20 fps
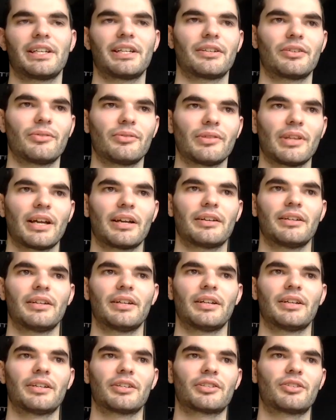and all that
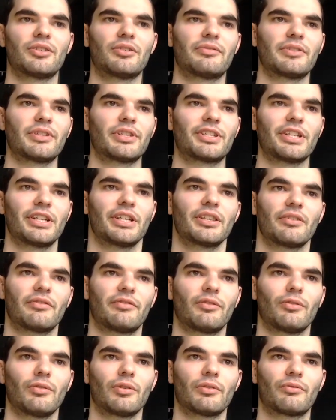stuff, and seeing the
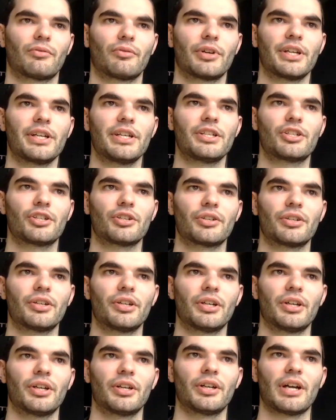fall of Reach and
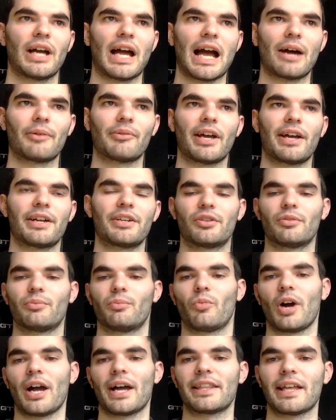how they end up
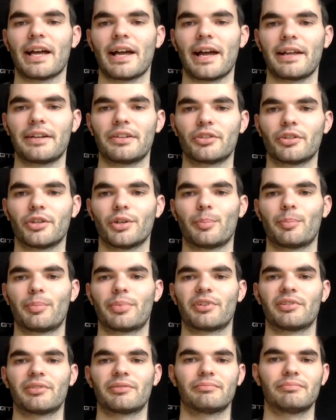where they end up.
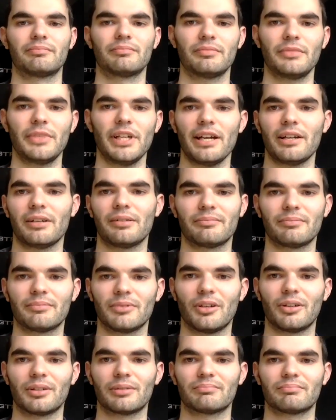Yeah,
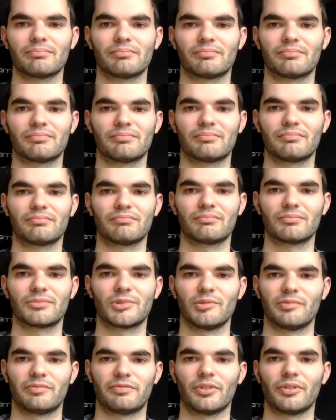like
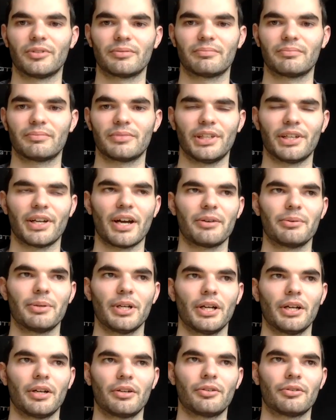good fun,
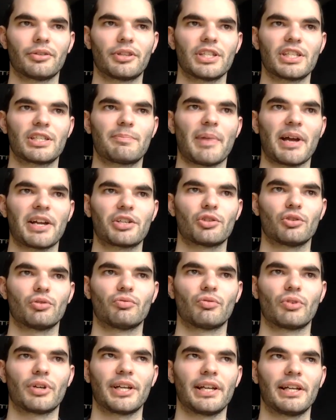Nothing special
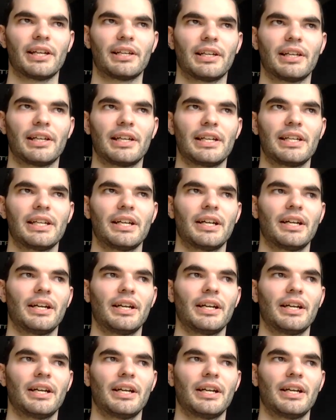really.